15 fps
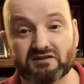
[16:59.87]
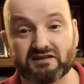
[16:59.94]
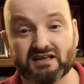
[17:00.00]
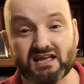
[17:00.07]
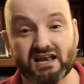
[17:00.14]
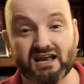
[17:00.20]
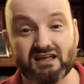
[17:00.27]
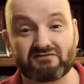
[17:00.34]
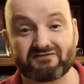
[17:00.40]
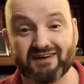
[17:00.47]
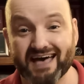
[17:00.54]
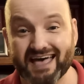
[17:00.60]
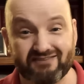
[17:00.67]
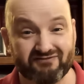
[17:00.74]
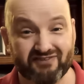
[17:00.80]
And if
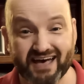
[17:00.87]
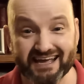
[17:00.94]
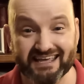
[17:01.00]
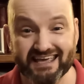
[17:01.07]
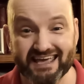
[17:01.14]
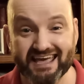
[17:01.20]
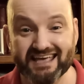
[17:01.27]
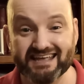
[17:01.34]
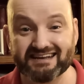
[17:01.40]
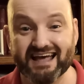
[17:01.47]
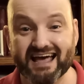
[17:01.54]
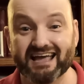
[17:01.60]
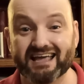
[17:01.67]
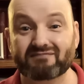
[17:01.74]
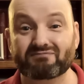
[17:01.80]
I can't,
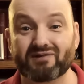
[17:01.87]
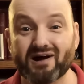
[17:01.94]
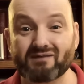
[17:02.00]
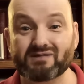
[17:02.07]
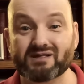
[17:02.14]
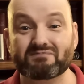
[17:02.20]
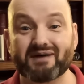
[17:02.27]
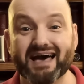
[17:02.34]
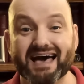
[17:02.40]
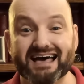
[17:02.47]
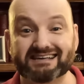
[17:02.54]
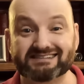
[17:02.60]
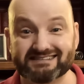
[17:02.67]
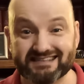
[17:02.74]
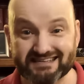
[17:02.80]
I can probably
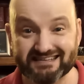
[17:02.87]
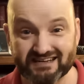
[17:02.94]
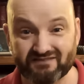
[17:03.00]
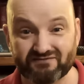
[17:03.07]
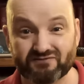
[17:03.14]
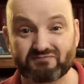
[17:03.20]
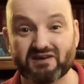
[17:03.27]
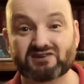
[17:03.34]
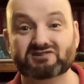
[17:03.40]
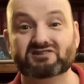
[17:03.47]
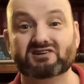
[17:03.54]
pass this information